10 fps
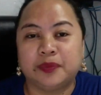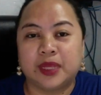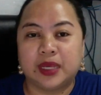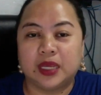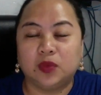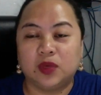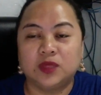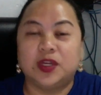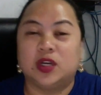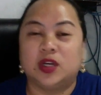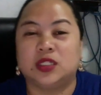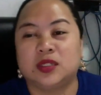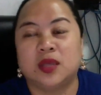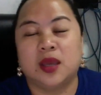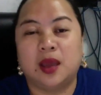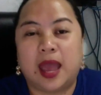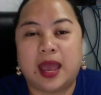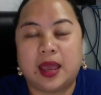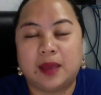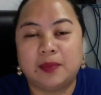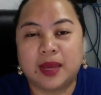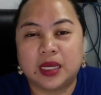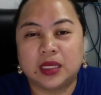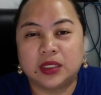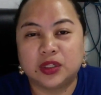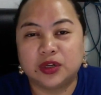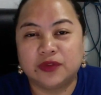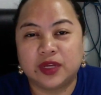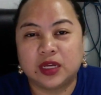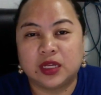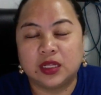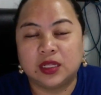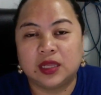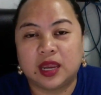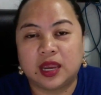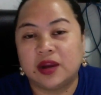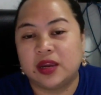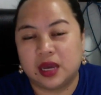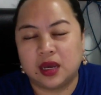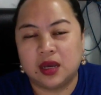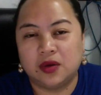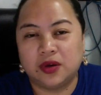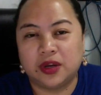it was because my cervical area, or